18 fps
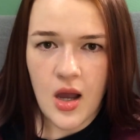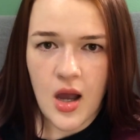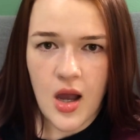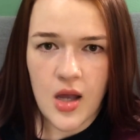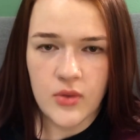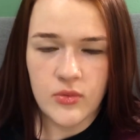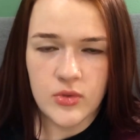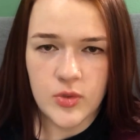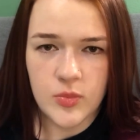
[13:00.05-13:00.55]

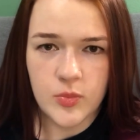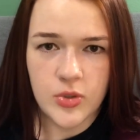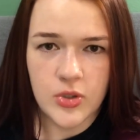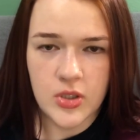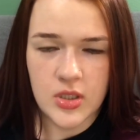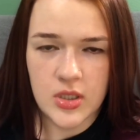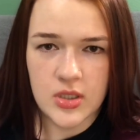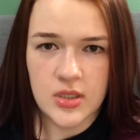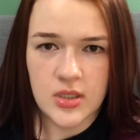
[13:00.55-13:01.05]
I will
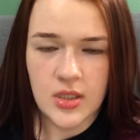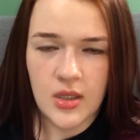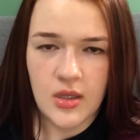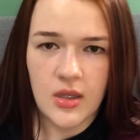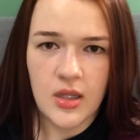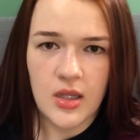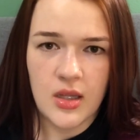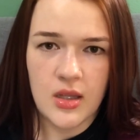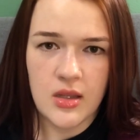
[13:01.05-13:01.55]
put
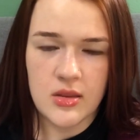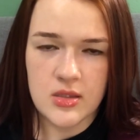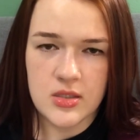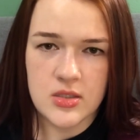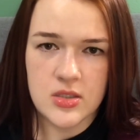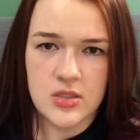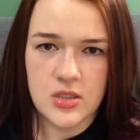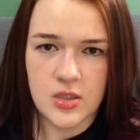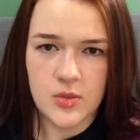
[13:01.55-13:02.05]
in the
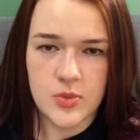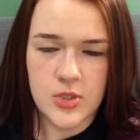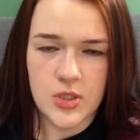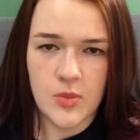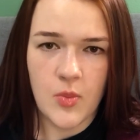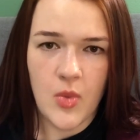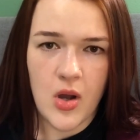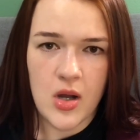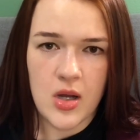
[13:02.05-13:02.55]

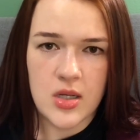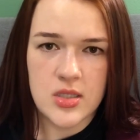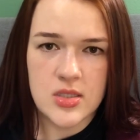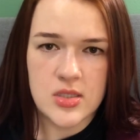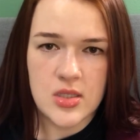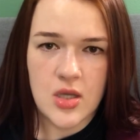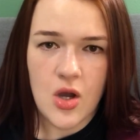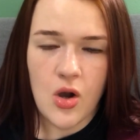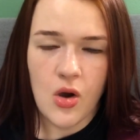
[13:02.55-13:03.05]
description
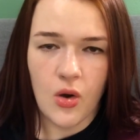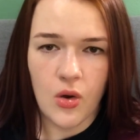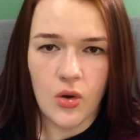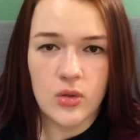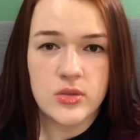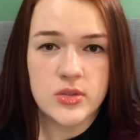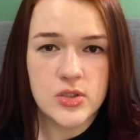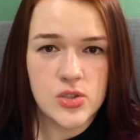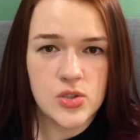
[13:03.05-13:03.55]
box all the